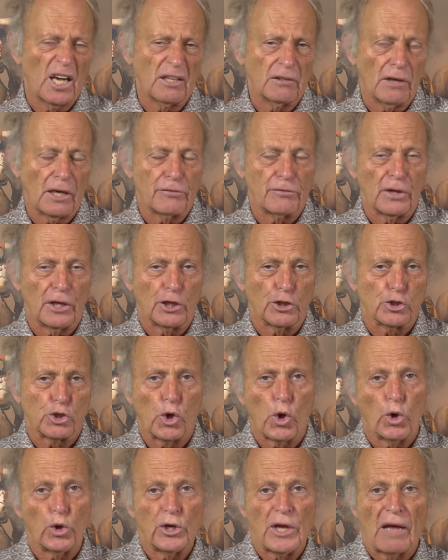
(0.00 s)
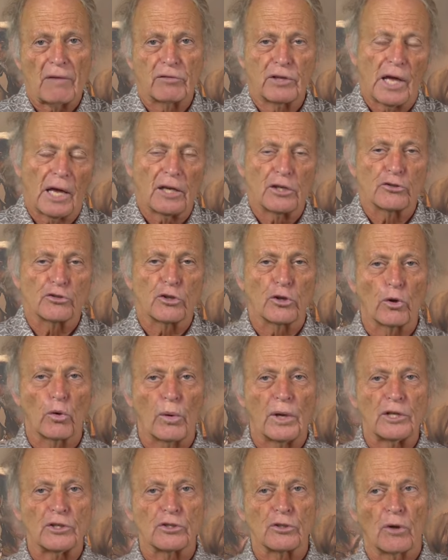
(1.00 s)
I think it's good to have kings and
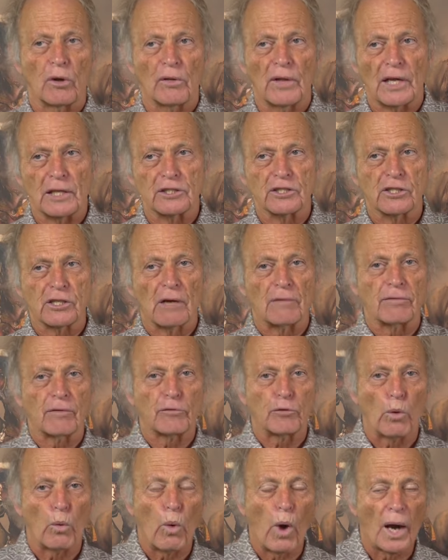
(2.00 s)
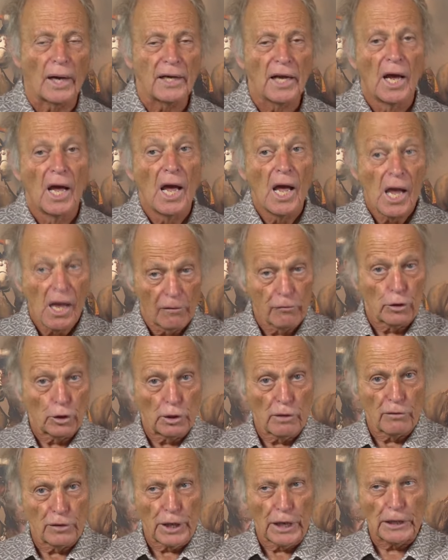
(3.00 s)
queens and all that stuff if you want, if you
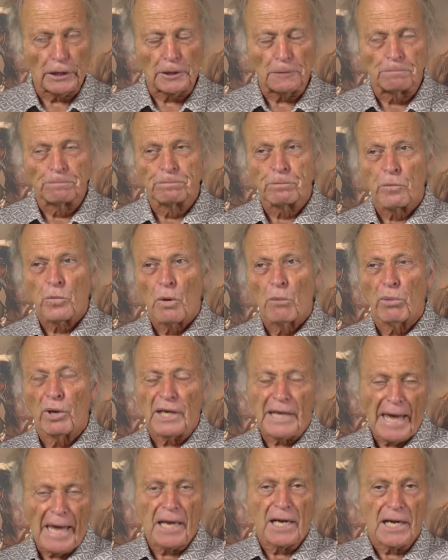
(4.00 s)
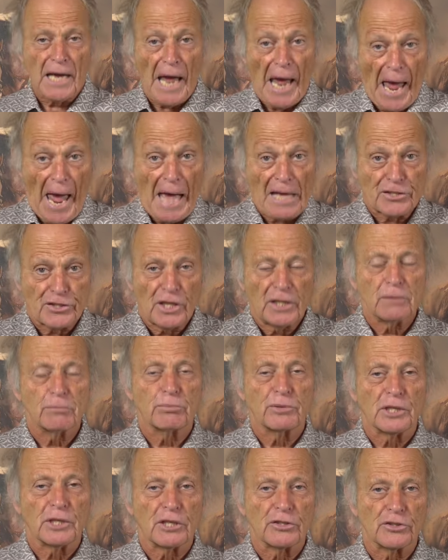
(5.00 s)
live in England. But Canada has it
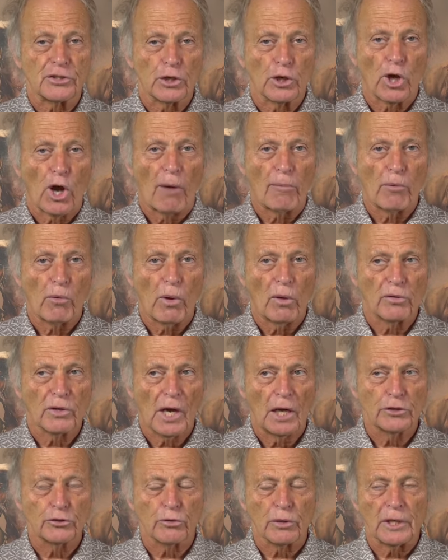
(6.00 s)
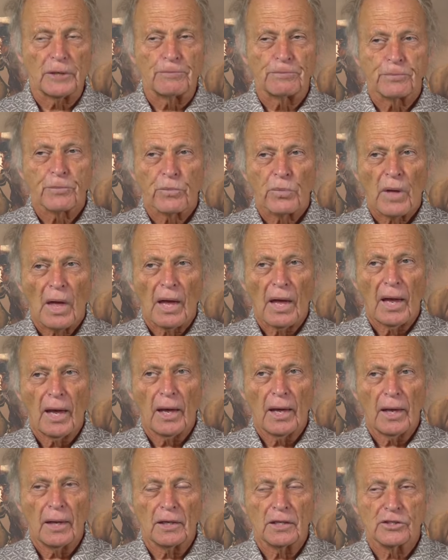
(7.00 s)
because they're a Commonwealth country.
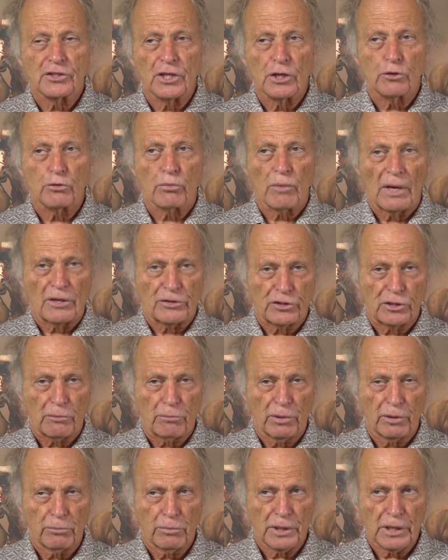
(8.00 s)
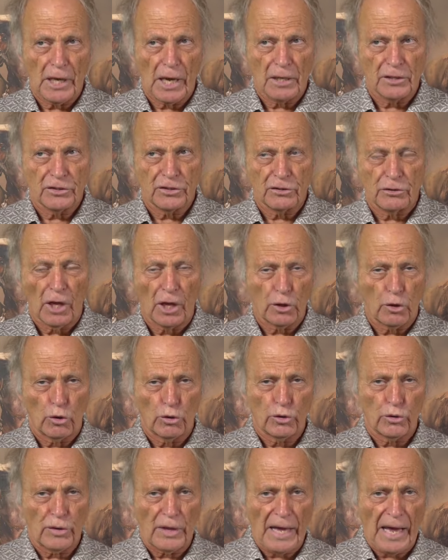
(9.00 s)
And it's interesting because not
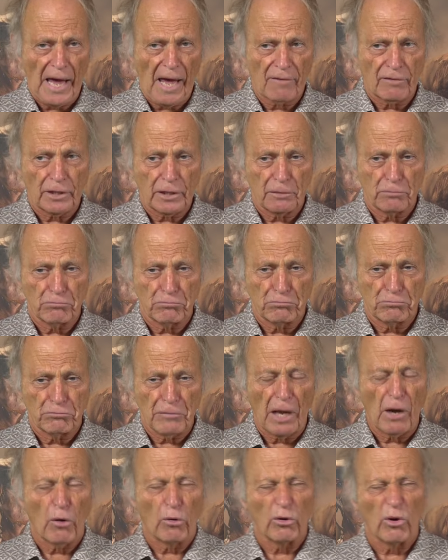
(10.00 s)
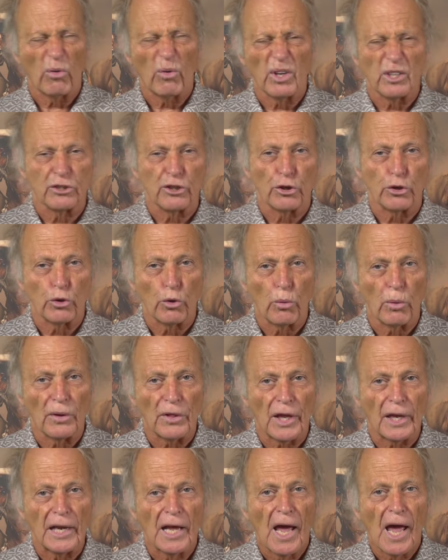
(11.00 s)
only do they have it, they don't know what to do
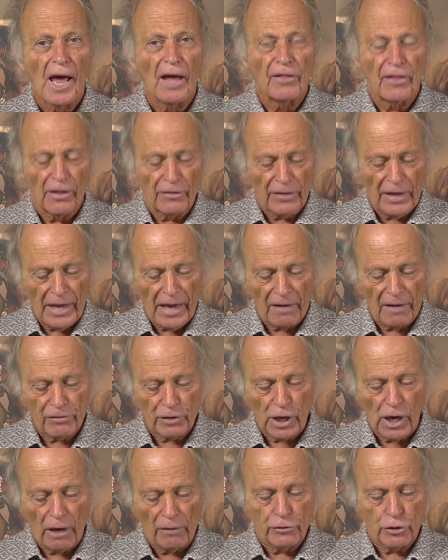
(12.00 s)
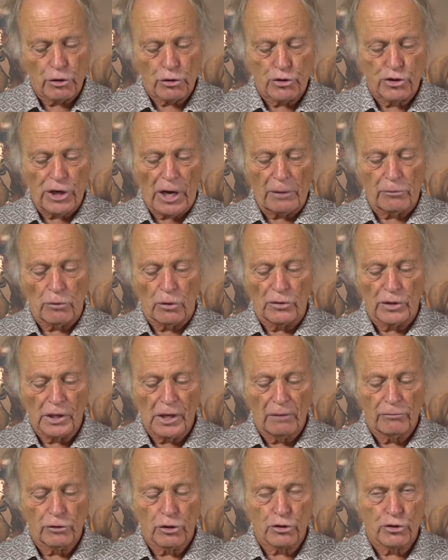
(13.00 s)
with it. And they have a governor general. And the
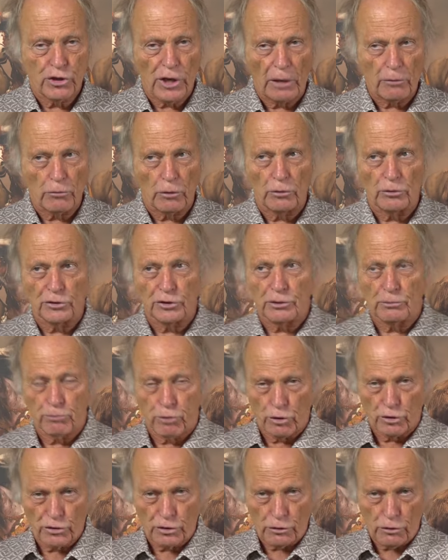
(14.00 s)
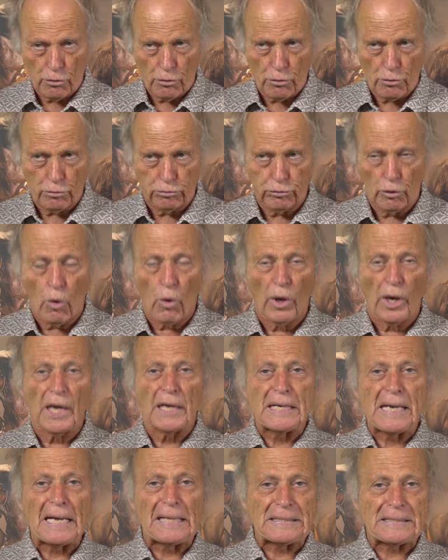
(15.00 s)
governor general is the person who
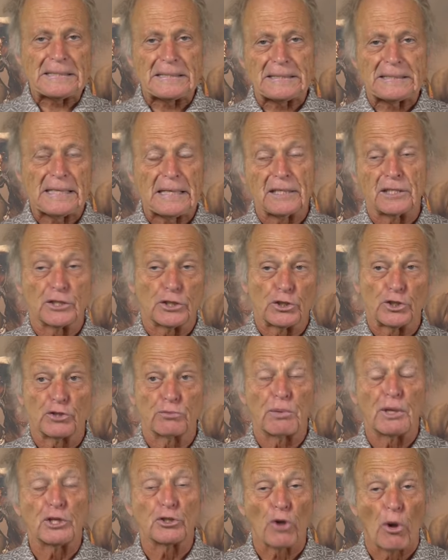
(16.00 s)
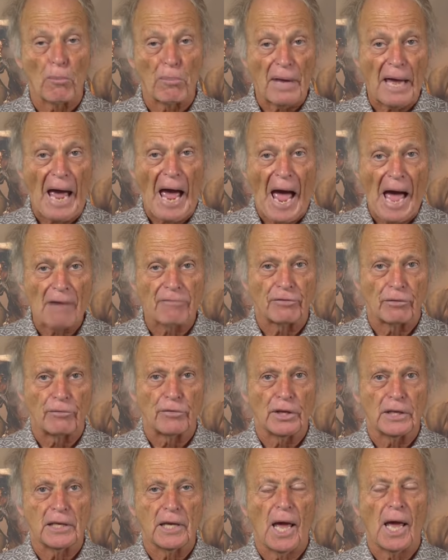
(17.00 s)
organizes things and speaks on behalf of
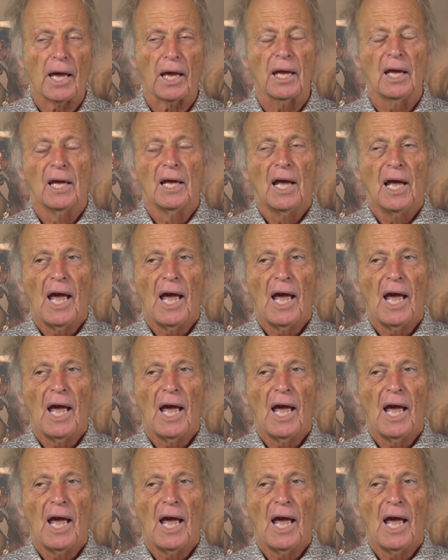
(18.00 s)
the king.